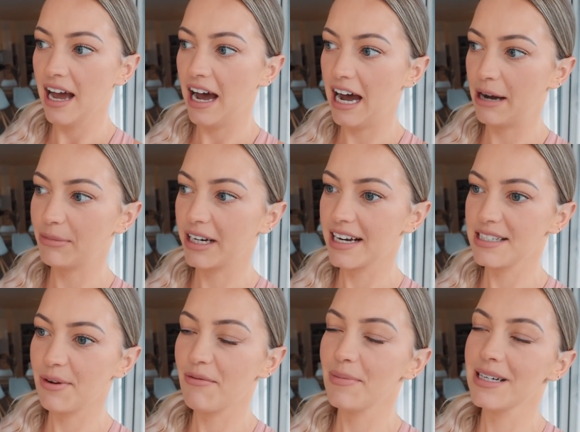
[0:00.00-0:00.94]
Um, like I
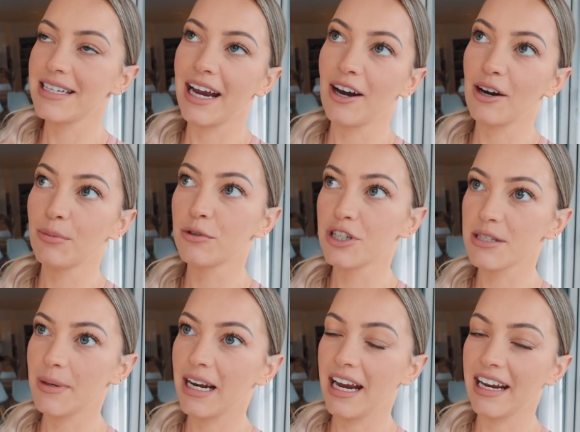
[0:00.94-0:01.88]
said, we haven't been terrible,
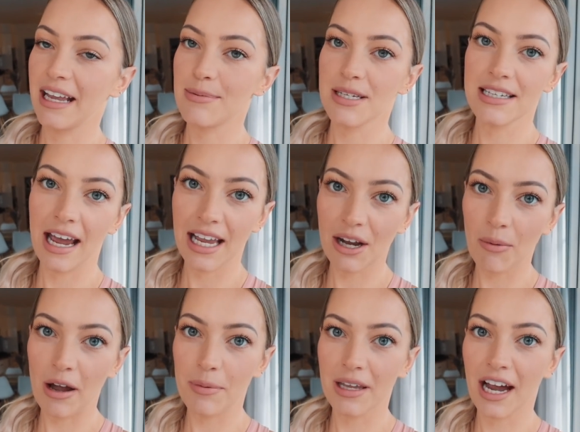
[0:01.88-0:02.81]
just been eating heaps of
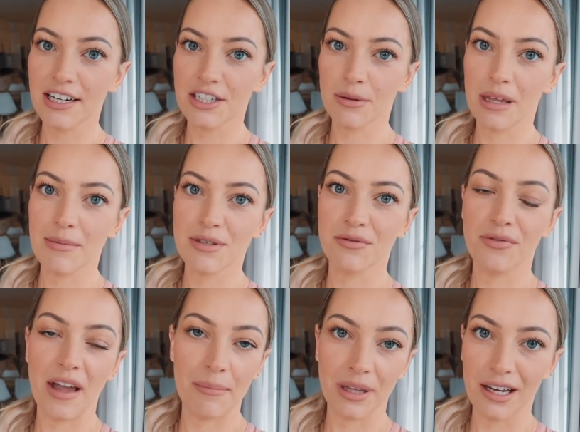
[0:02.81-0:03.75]
takeaway, been catching up heaps of
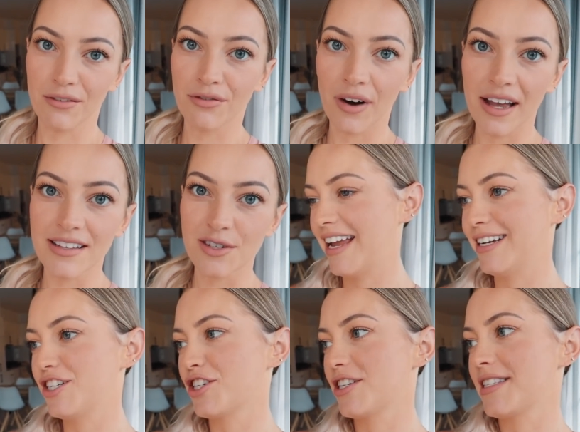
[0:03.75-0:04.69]
family and friends
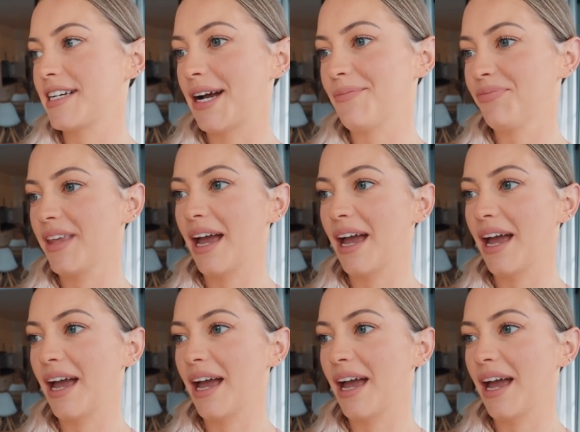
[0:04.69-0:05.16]
and just, um,